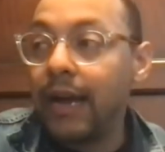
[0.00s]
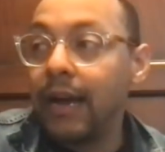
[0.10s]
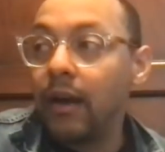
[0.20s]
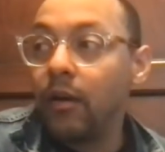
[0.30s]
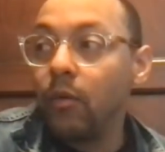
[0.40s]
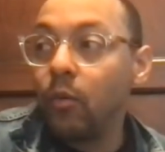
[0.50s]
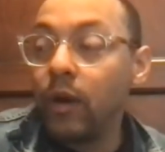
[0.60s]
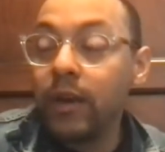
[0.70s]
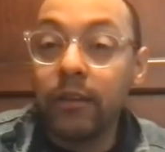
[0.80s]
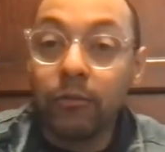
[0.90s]

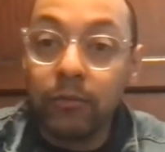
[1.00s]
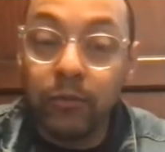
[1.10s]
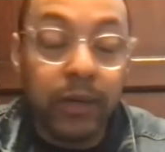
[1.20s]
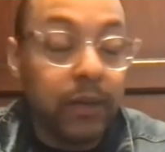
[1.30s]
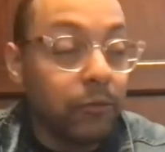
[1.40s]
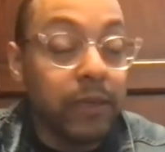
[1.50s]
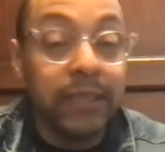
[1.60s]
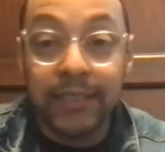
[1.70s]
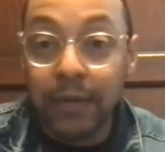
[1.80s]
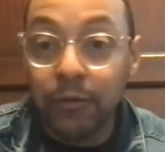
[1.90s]
one of the
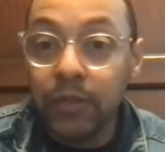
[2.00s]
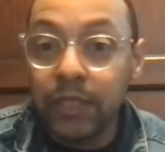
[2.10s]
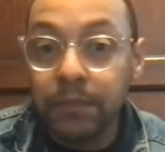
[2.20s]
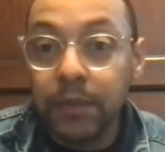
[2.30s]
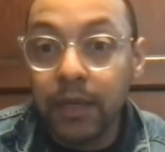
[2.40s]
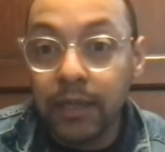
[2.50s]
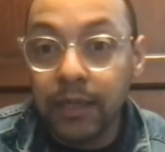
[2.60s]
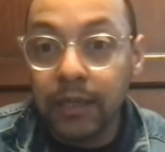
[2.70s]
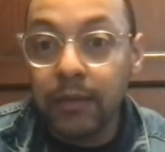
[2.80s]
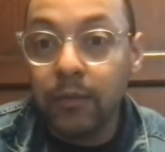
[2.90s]
reasons I wrote this
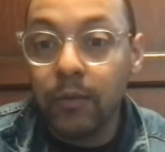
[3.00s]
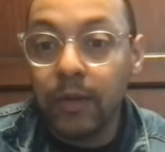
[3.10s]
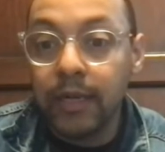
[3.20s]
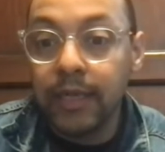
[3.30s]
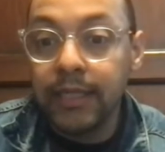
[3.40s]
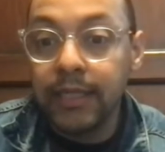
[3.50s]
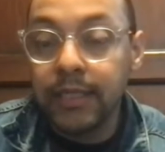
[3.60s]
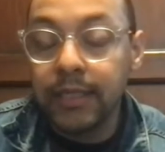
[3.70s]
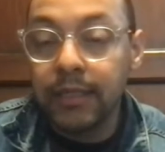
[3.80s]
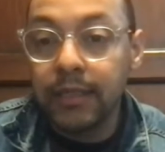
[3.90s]
book was